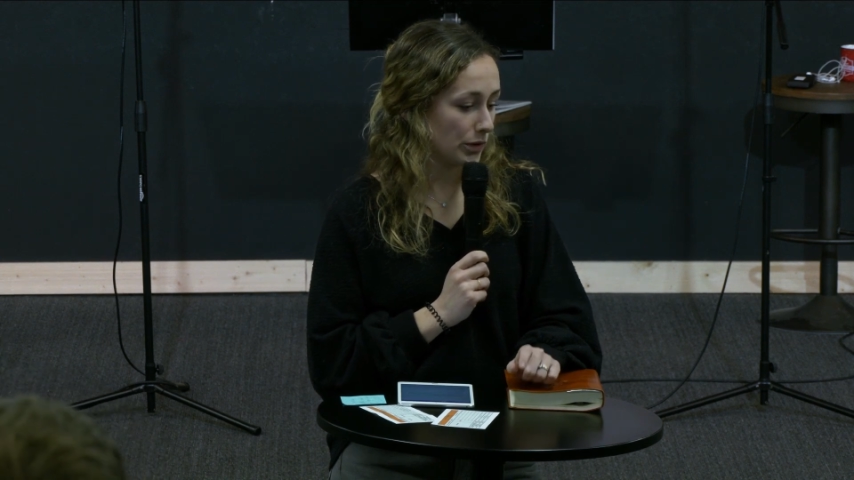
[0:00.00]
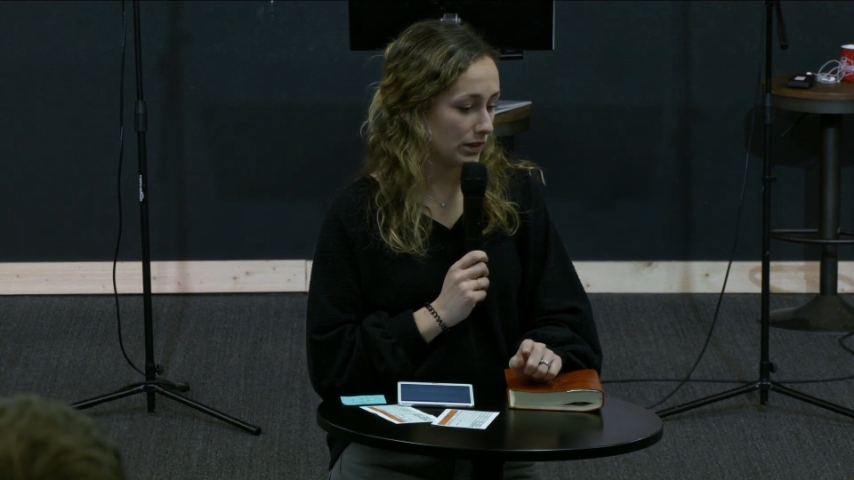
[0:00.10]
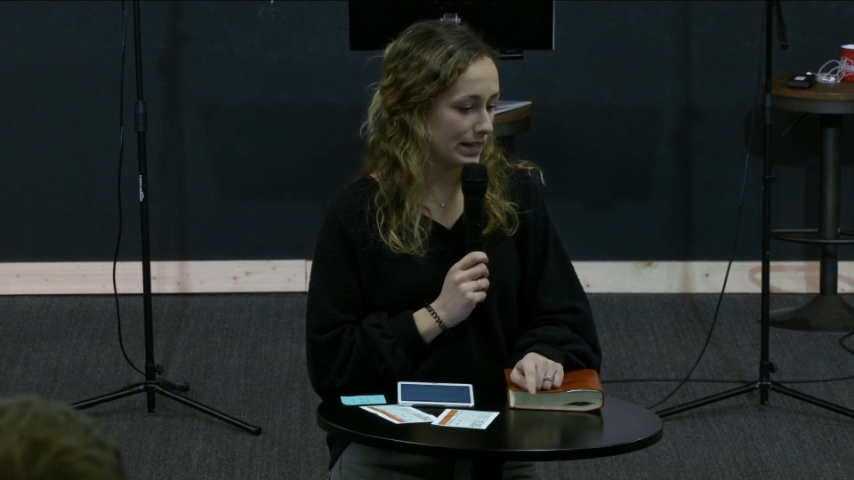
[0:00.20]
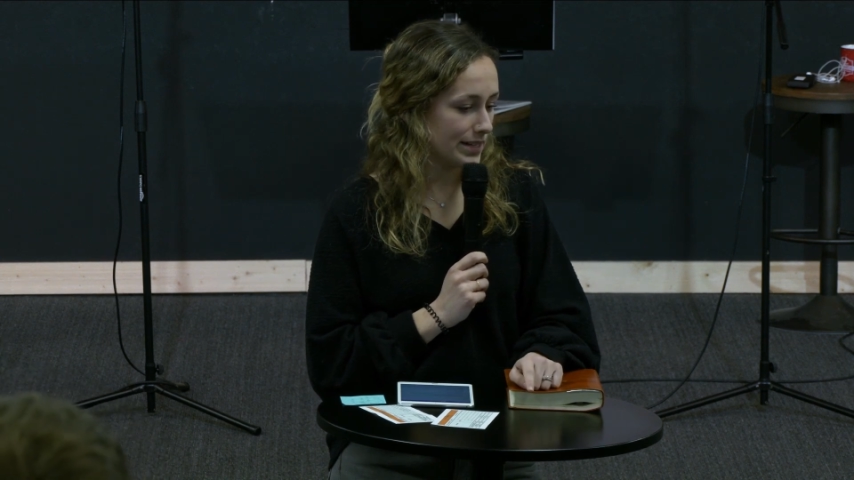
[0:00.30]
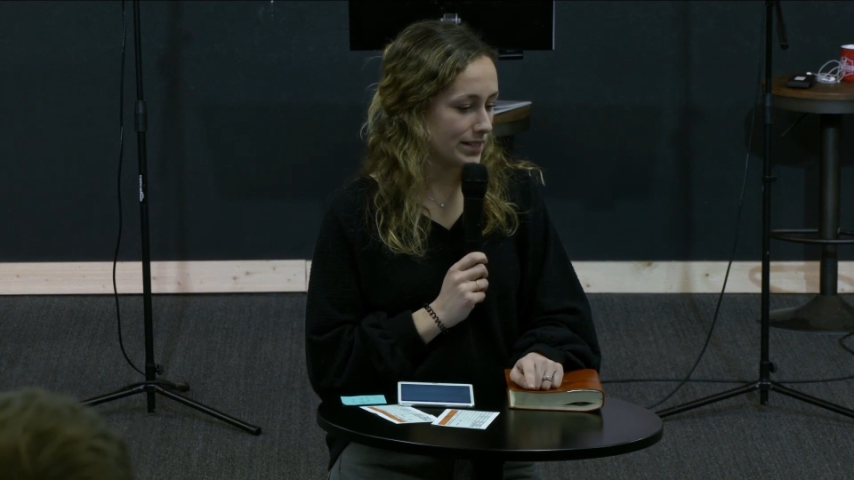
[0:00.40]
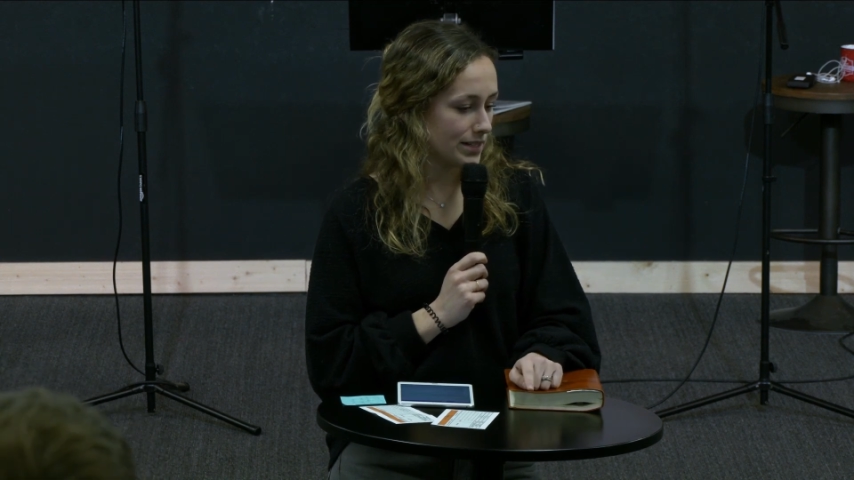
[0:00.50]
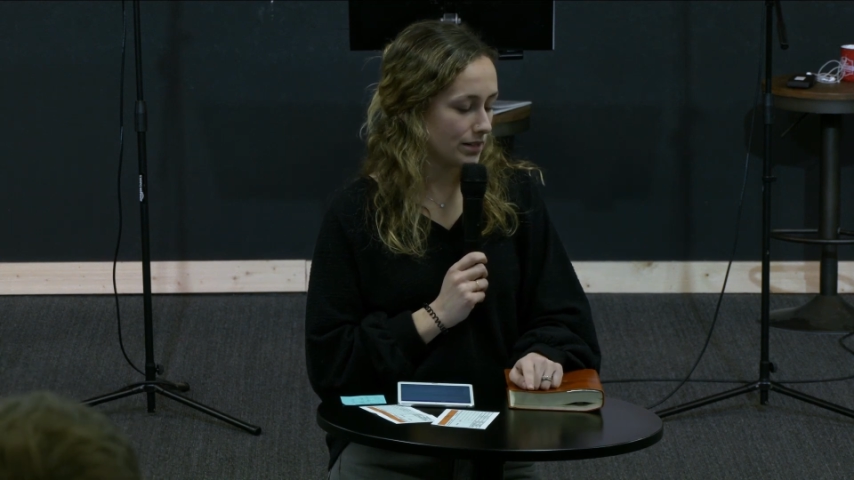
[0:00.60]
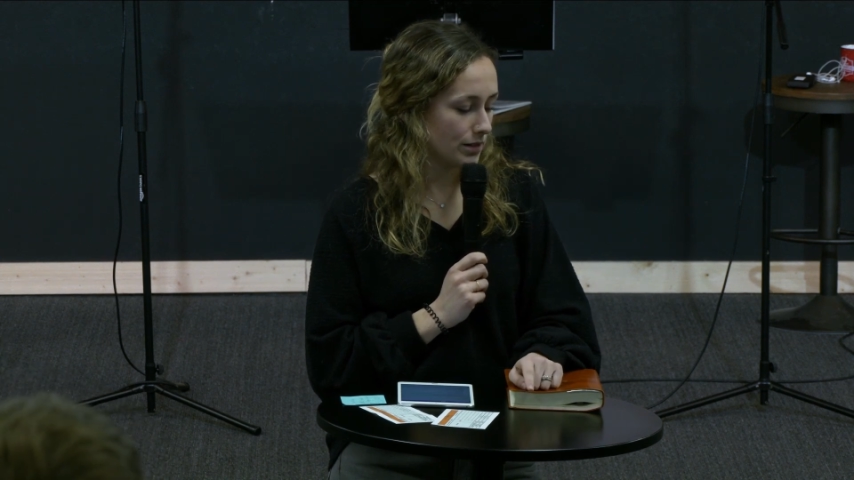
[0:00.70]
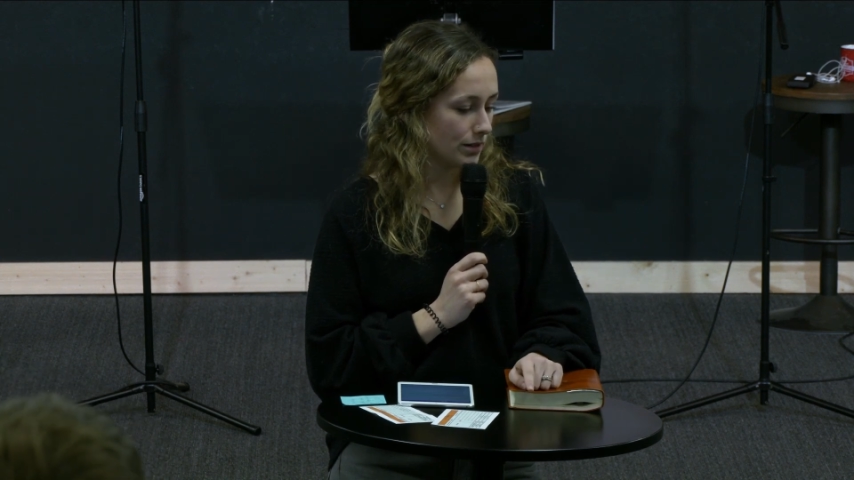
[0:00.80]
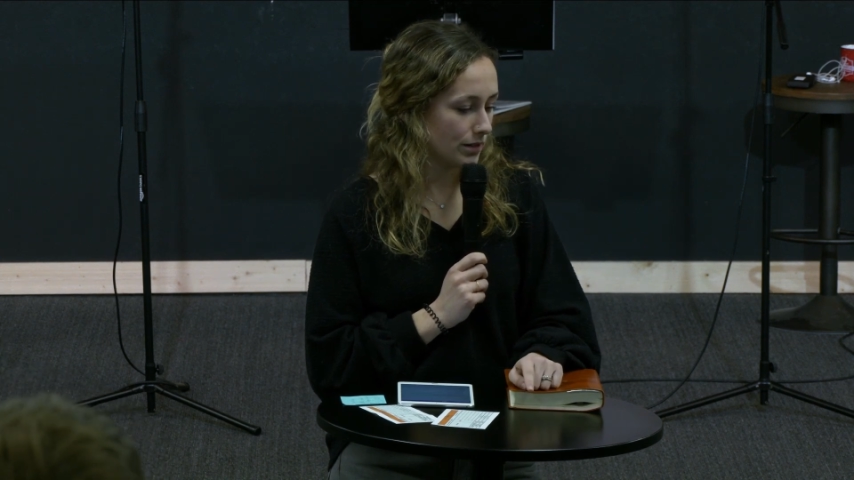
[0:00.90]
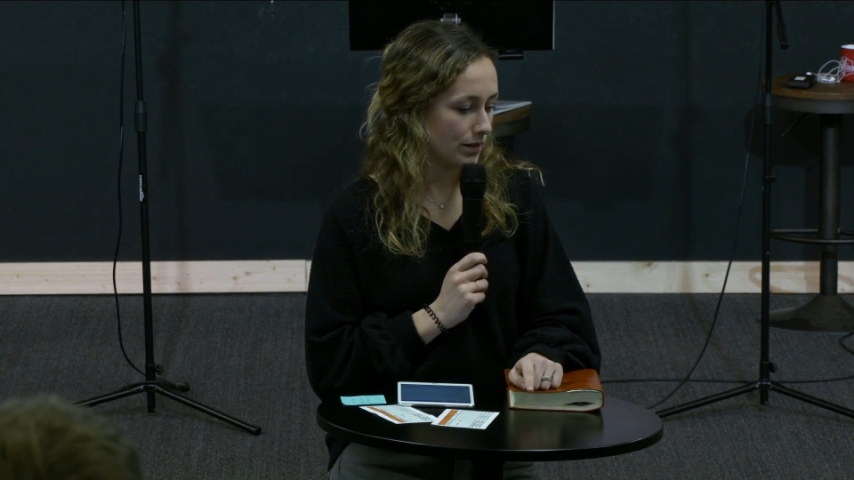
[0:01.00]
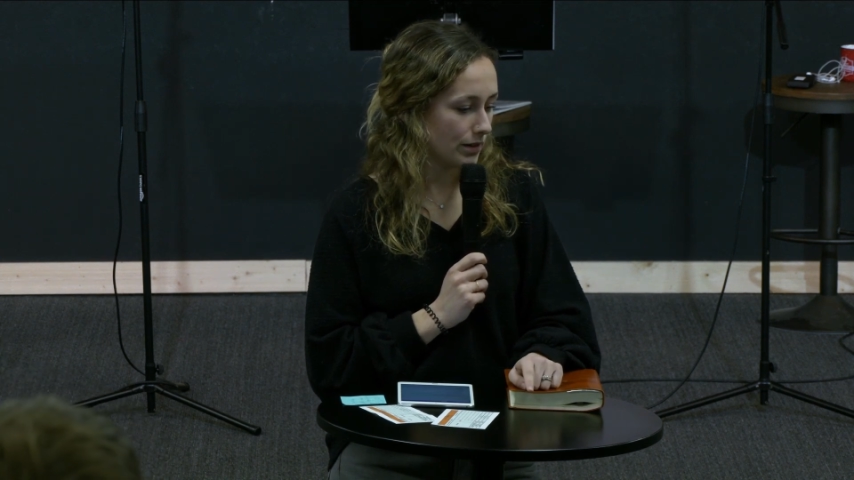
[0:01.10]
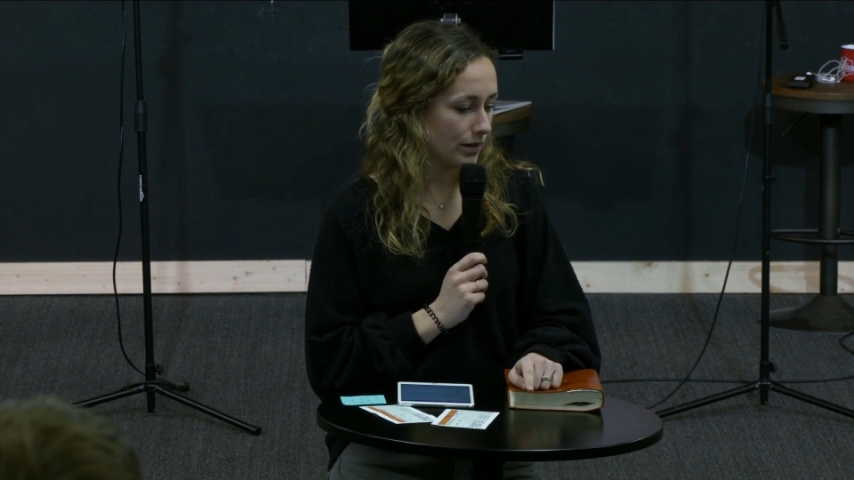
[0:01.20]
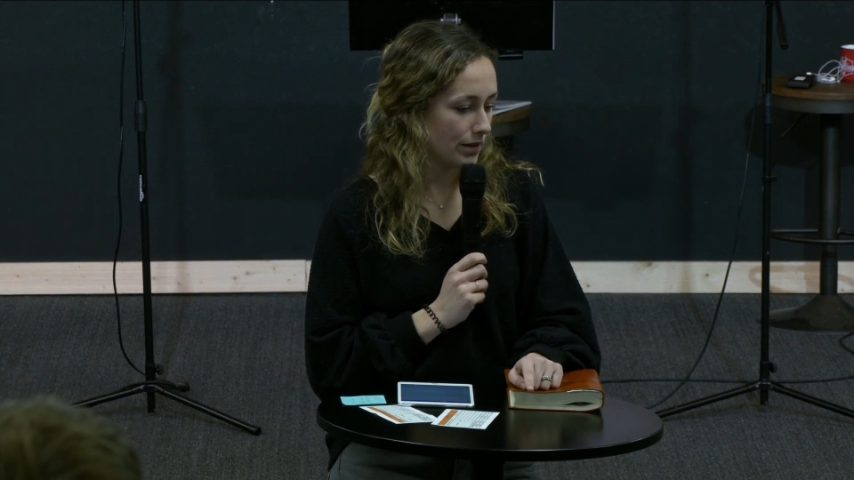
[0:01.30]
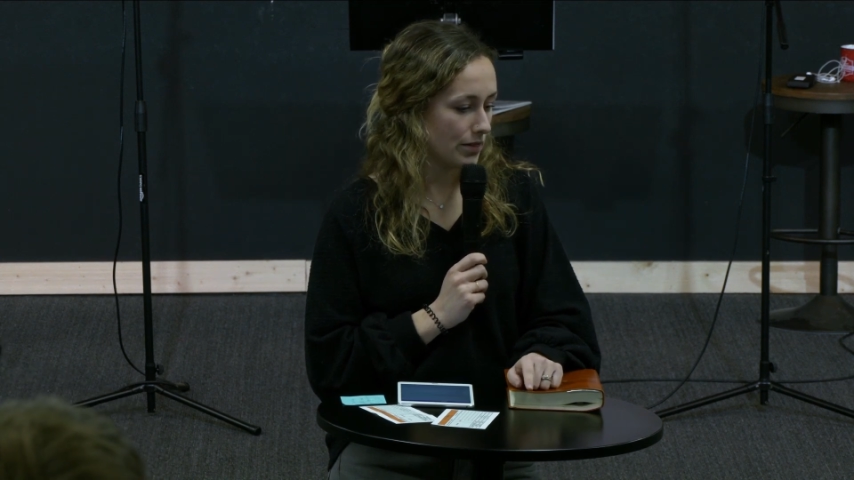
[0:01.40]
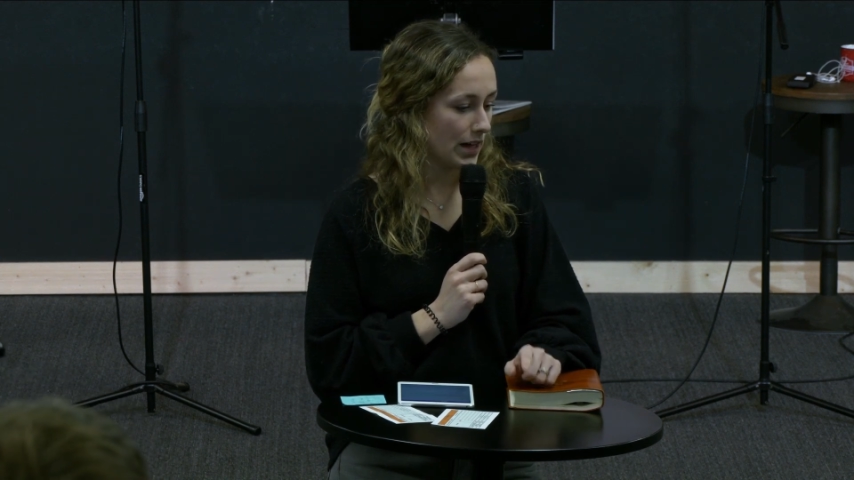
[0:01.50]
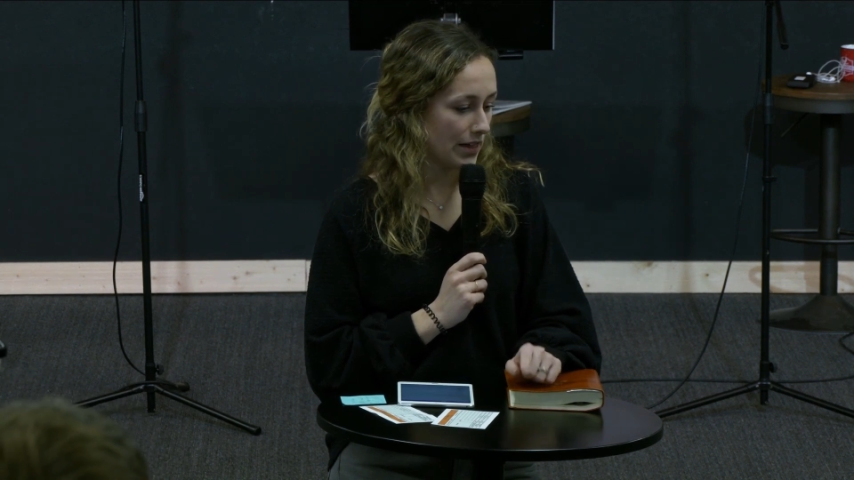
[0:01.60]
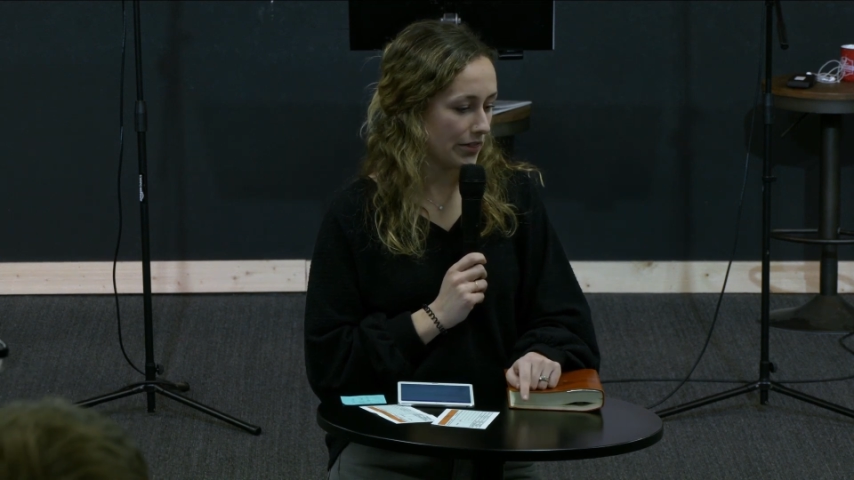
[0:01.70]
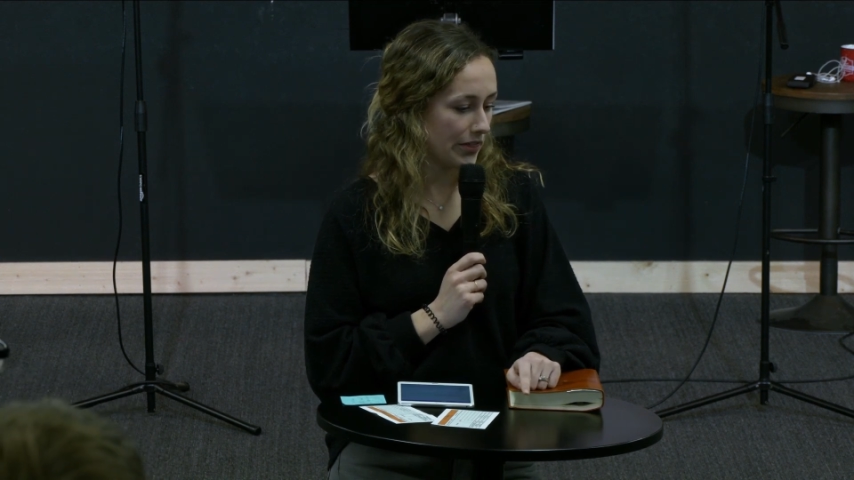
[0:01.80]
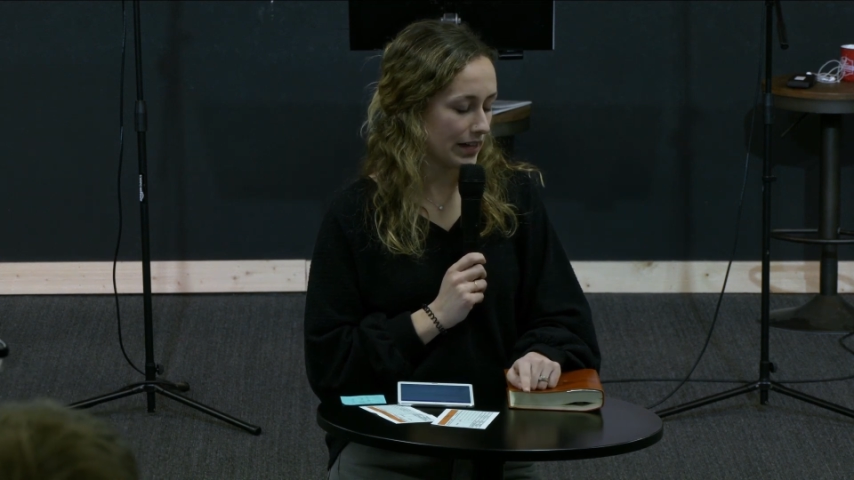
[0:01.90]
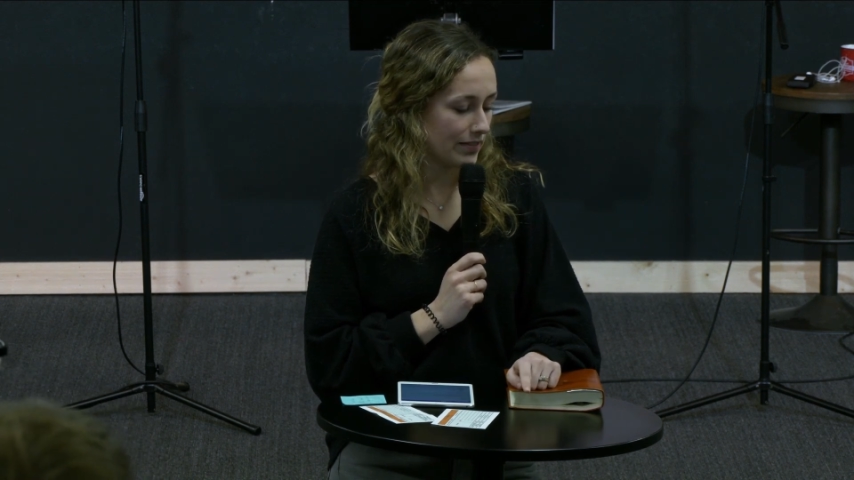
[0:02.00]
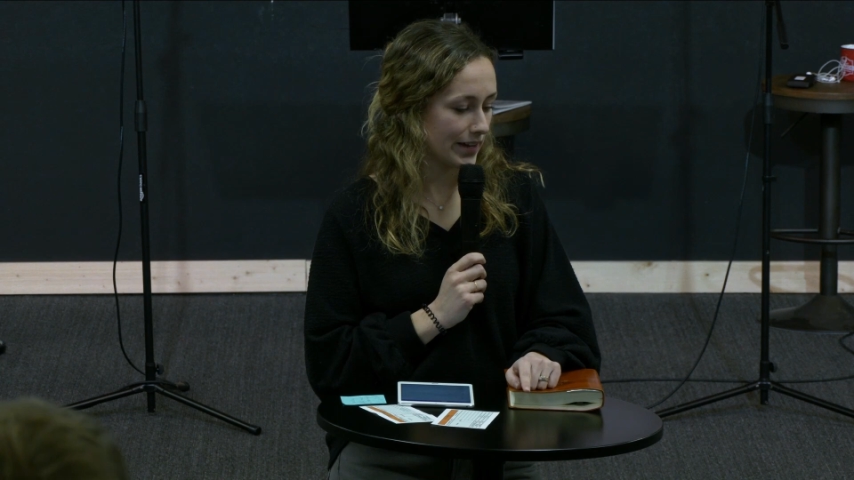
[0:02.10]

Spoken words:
release that thing